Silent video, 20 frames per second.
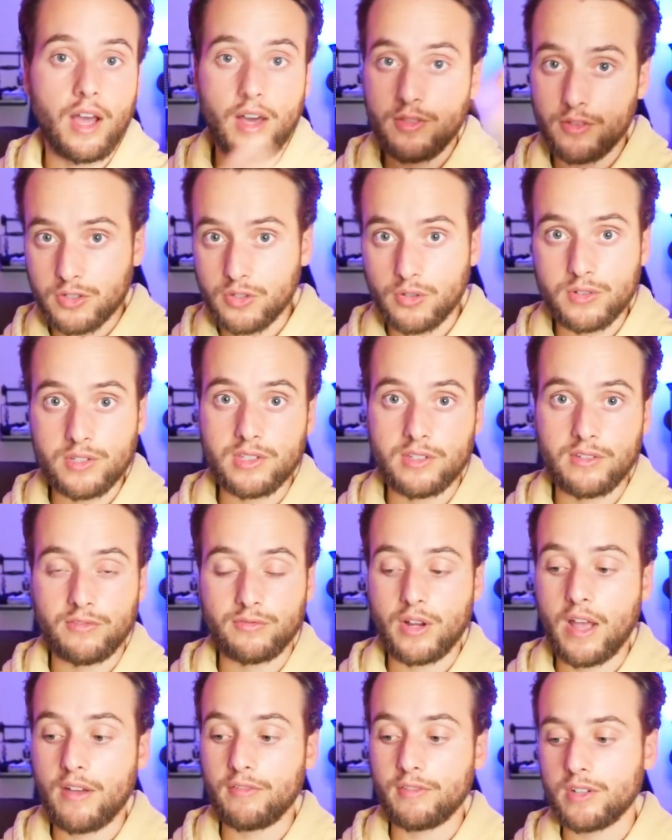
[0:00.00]
other sources of
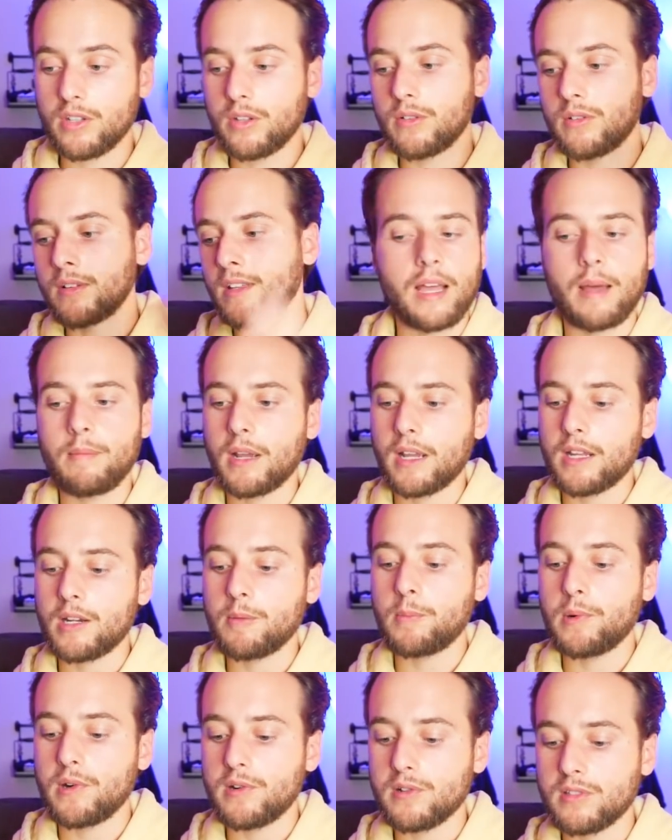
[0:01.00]
revenue. I'm not gonna
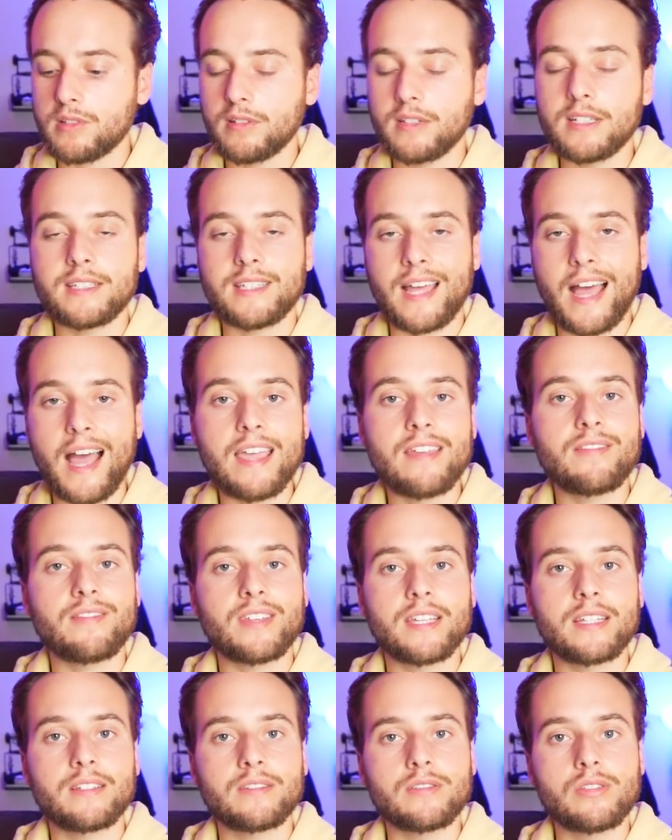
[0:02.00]
personally dive
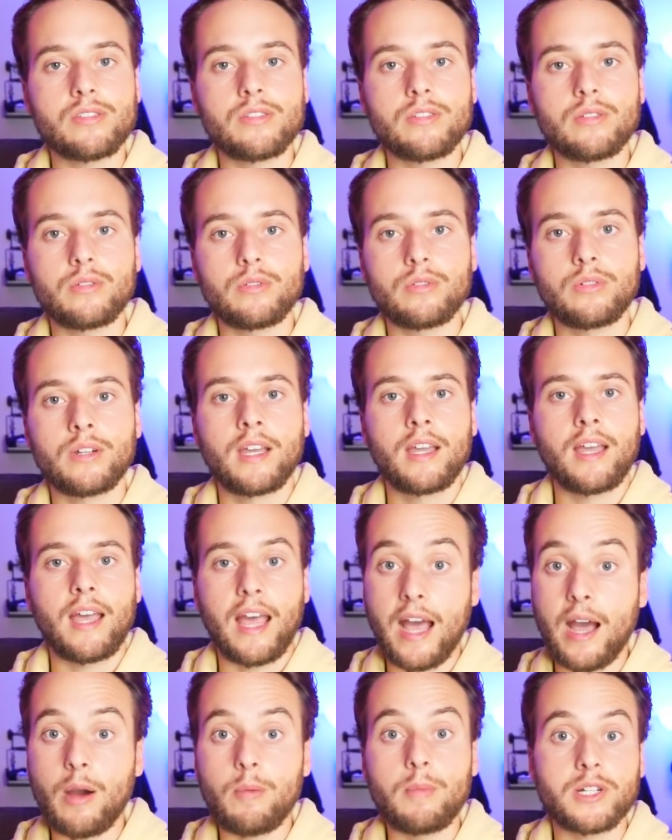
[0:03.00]
into
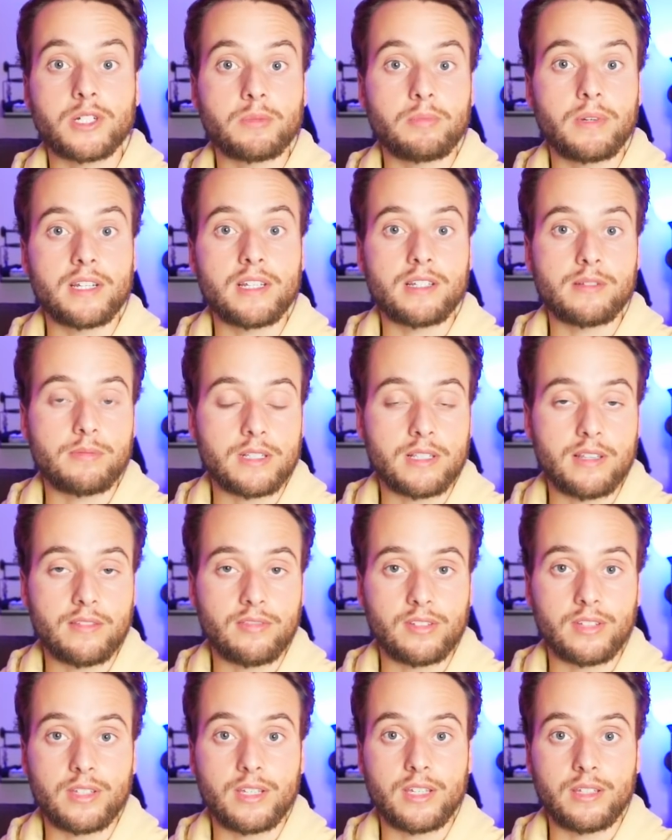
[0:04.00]
how much money
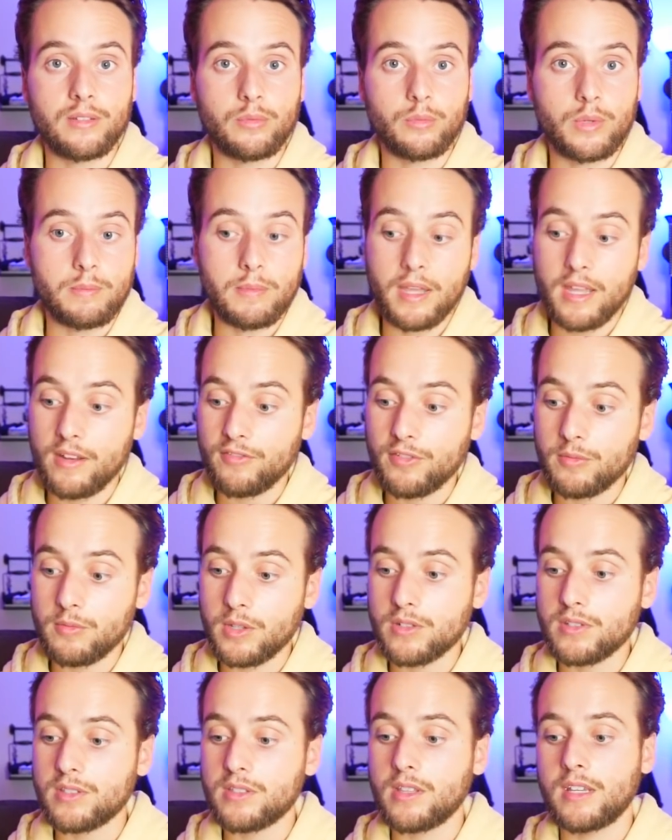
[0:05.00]
specifically we made from
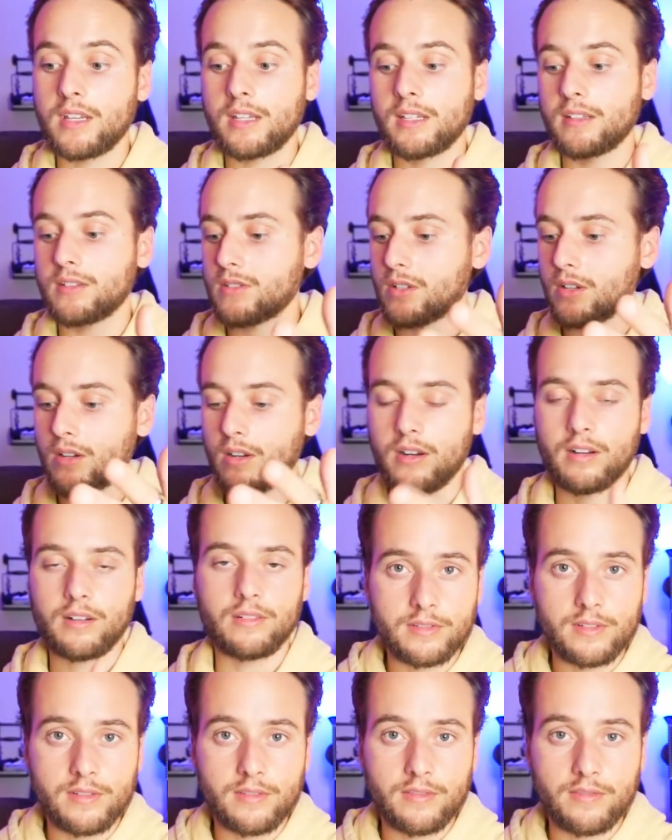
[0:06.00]
those things,
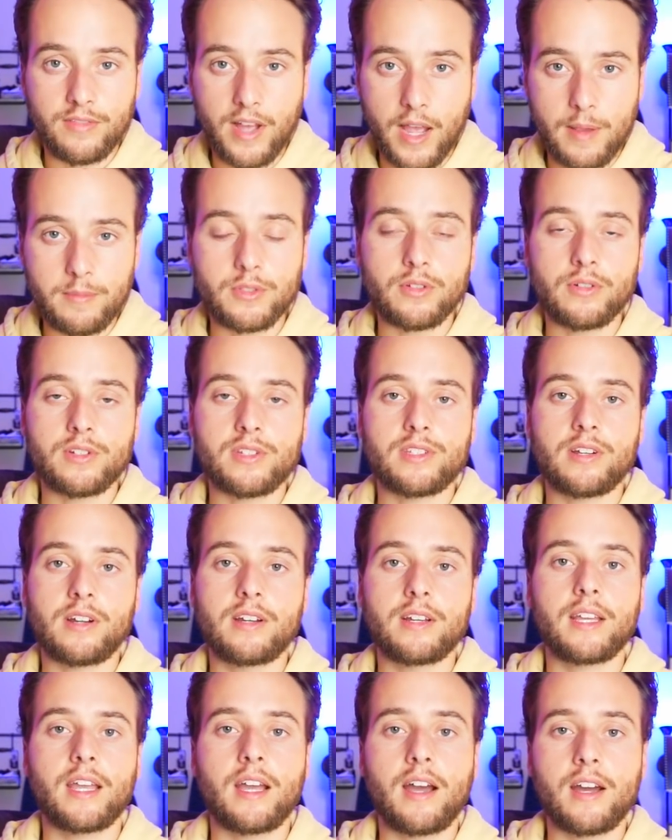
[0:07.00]
or Vybe Source
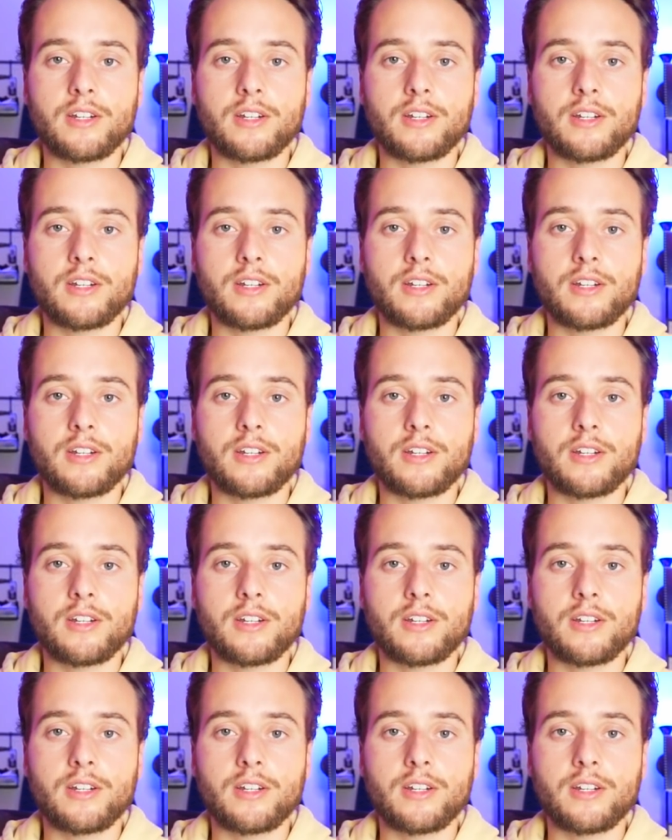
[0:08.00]
started to get